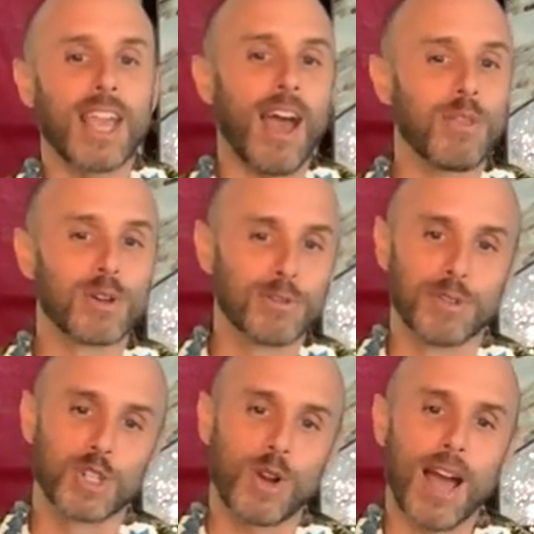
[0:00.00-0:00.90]
gather
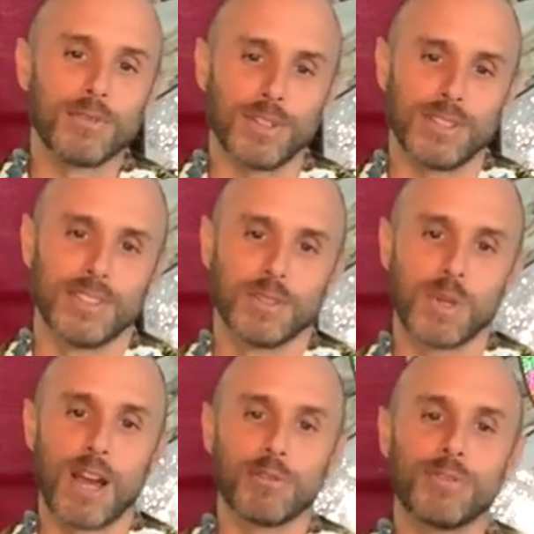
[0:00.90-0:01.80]
for travel
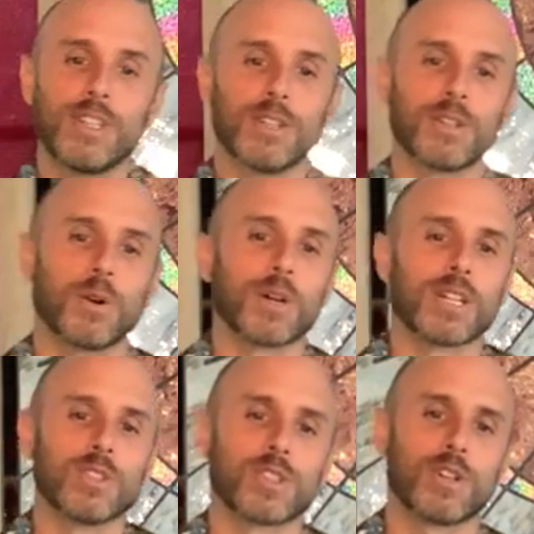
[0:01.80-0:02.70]
without fear or
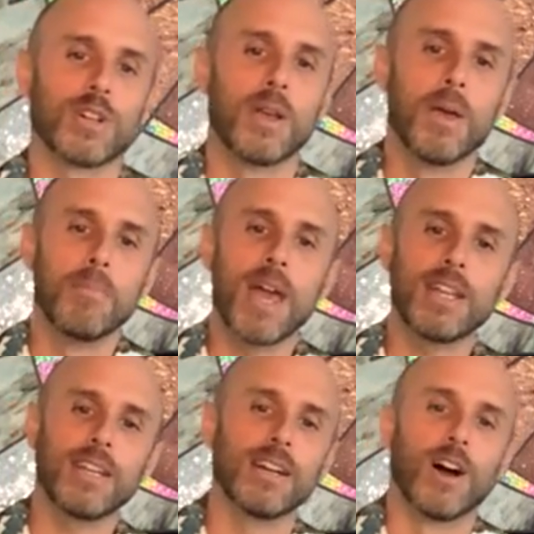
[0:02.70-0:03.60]
concern.
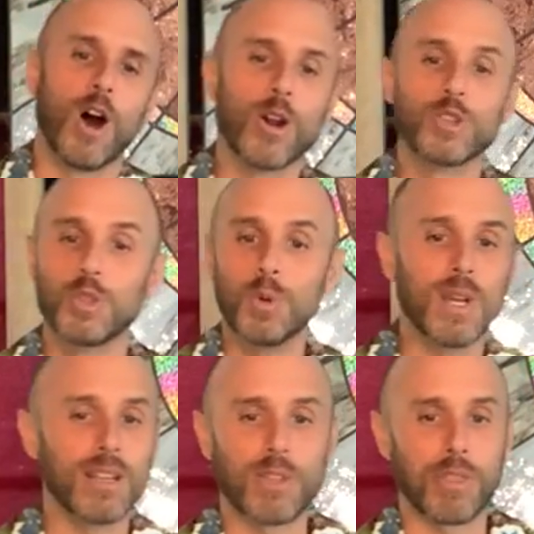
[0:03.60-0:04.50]
Many are
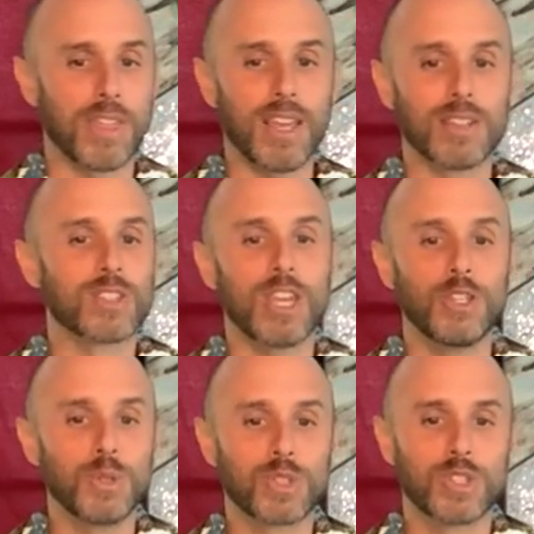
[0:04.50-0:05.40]
doing the things they
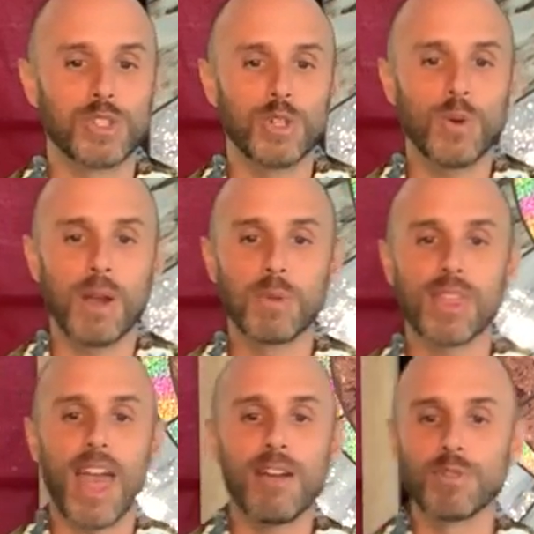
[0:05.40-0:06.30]
used to do, and with
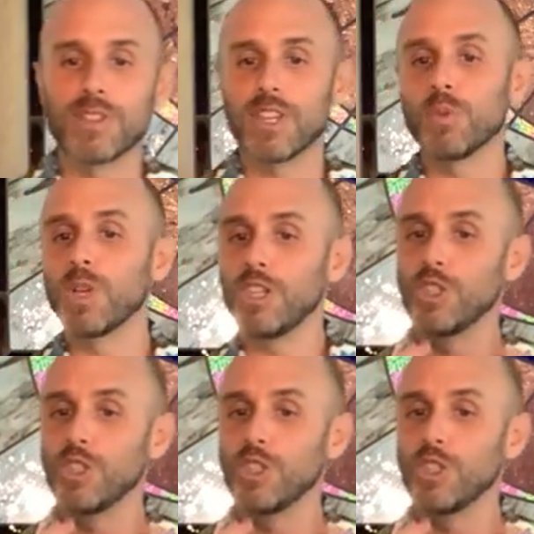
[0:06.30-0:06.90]
everything we